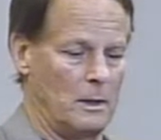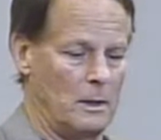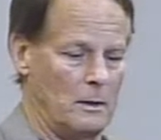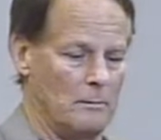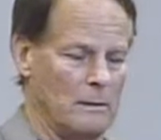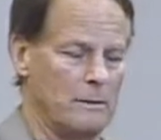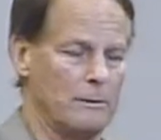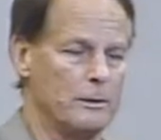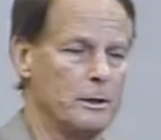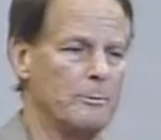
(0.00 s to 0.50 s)

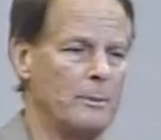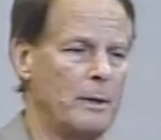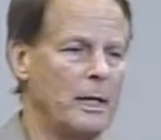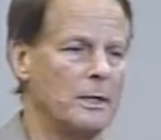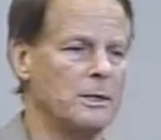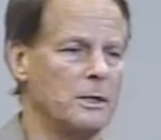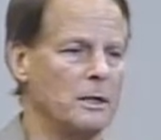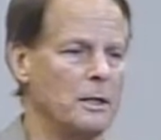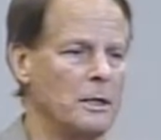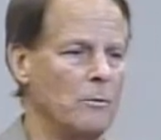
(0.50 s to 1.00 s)
My
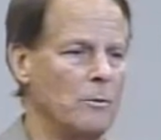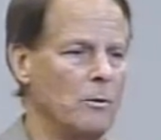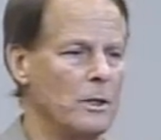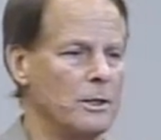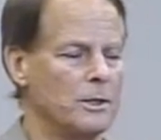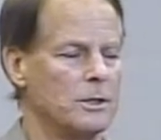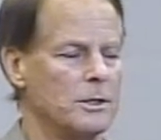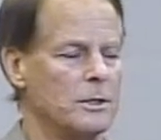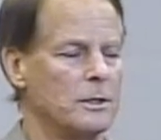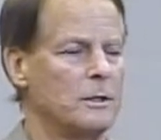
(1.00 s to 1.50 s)
response to him
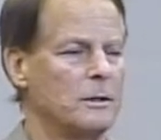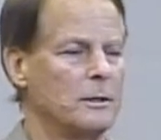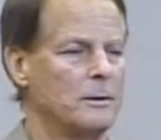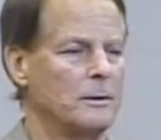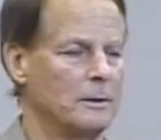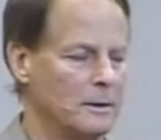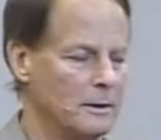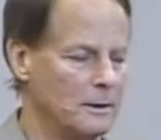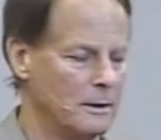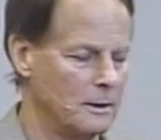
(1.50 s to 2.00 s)
was,
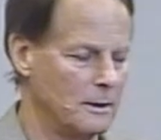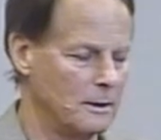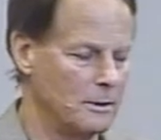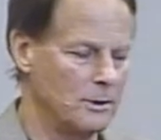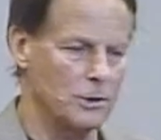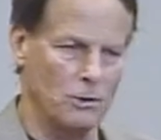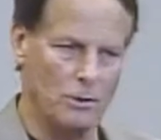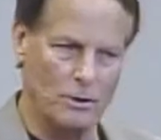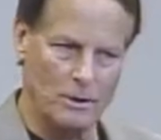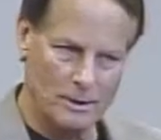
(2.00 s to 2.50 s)

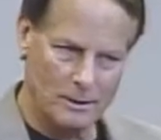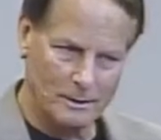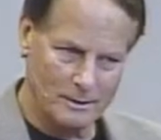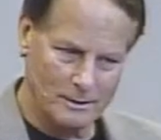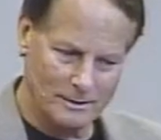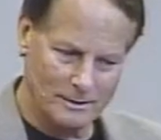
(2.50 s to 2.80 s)
Soren,